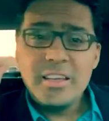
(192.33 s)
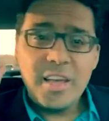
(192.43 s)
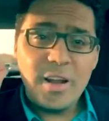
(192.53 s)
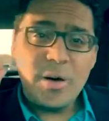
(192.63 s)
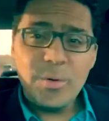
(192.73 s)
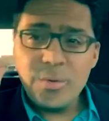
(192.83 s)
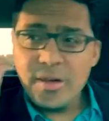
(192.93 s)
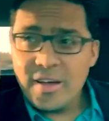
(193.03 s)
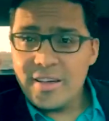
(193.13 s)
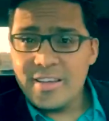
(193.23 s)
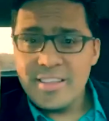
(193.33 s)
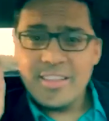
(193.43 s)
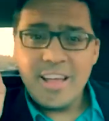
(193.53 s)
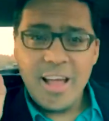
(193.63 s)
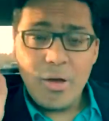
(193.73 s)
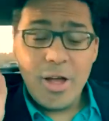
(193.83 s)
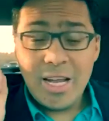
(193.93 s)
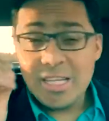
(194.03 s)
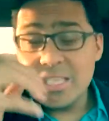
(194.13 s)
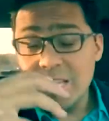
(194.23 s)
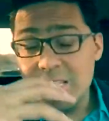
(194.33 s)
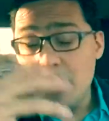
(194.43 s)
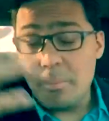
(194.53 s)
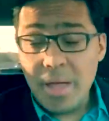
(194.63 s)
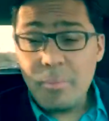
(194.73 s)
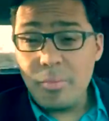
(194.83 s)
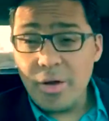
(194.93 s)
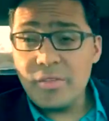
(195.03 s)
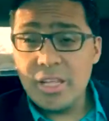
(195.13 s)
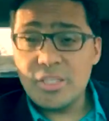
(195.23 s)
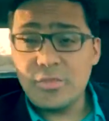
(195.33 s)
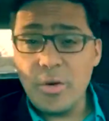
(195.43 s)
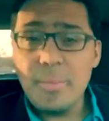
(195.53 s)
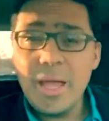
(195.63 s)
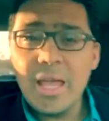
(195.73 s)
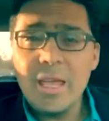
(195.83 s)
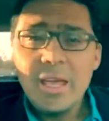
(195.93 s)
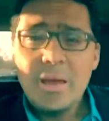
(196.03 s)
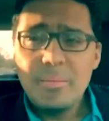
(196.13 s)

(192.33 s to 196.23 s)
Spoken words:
I guess it's a big privilege for me,